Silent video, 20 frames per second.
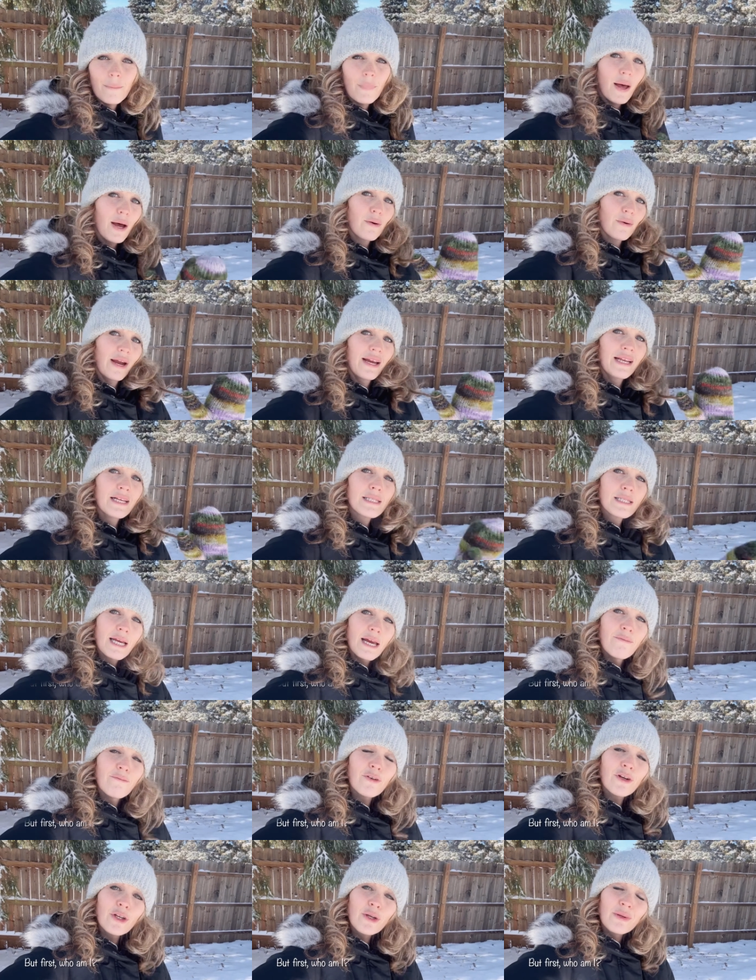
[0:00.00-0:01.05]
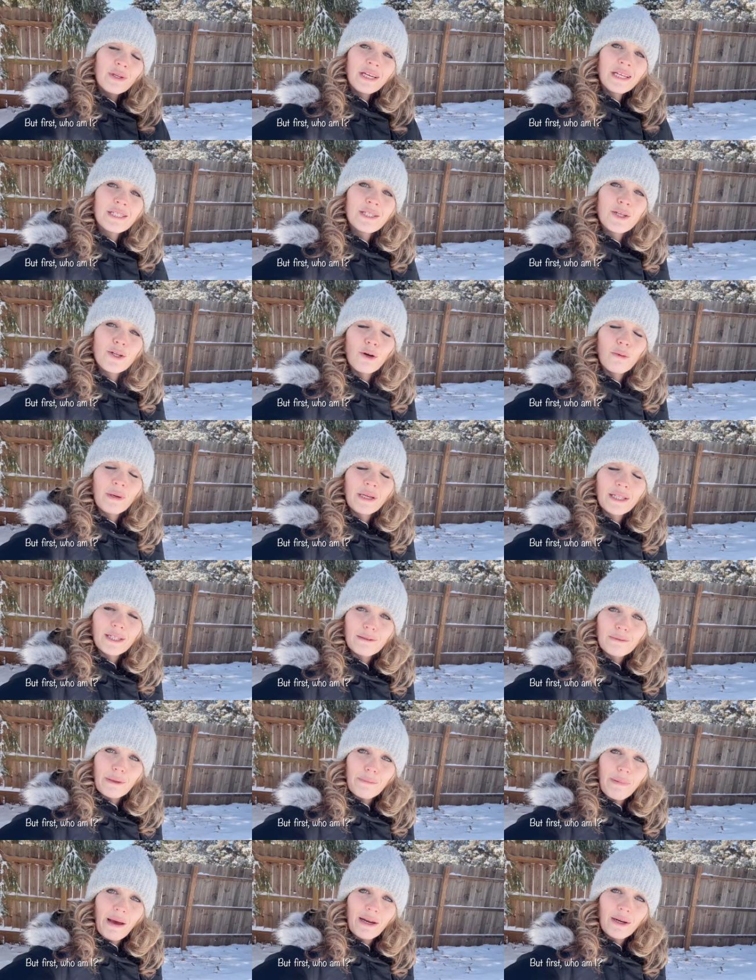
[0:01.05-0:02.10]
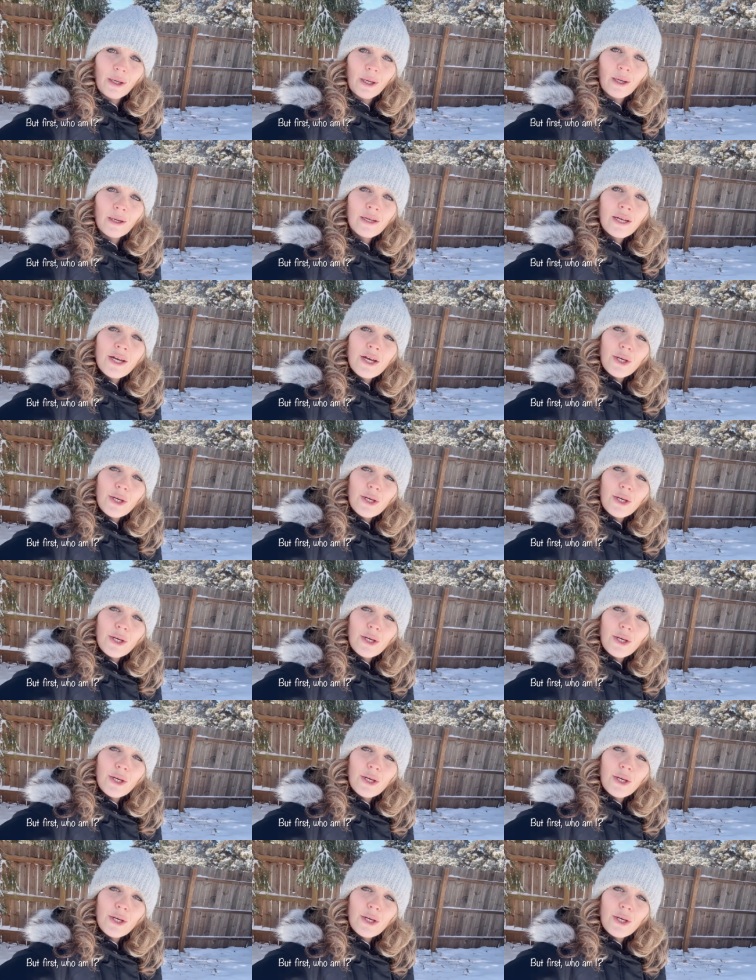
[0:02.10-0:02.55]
All right, it's time for you to get to know me a little bit better.